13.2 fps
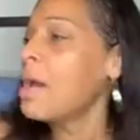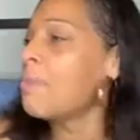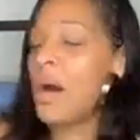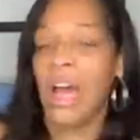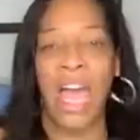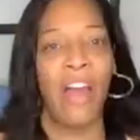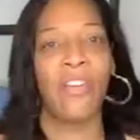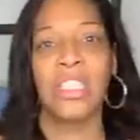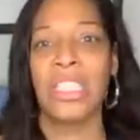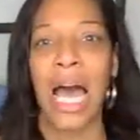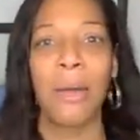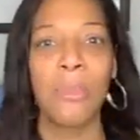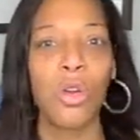But every
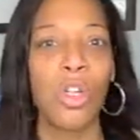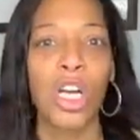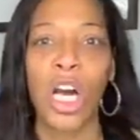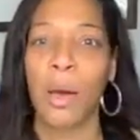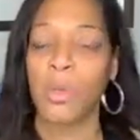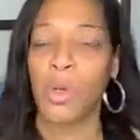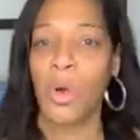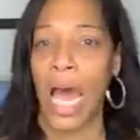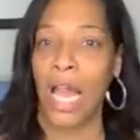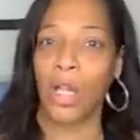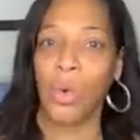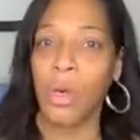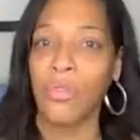time you look up, you
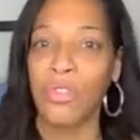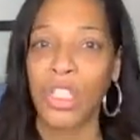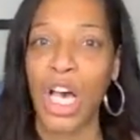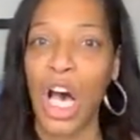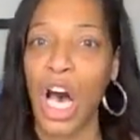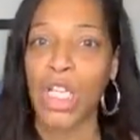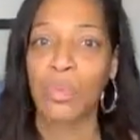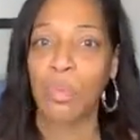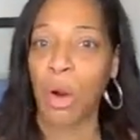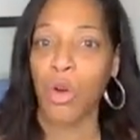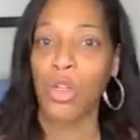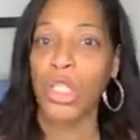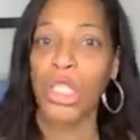got Louis Vuitton's
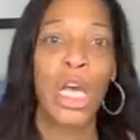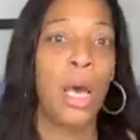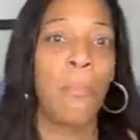purse,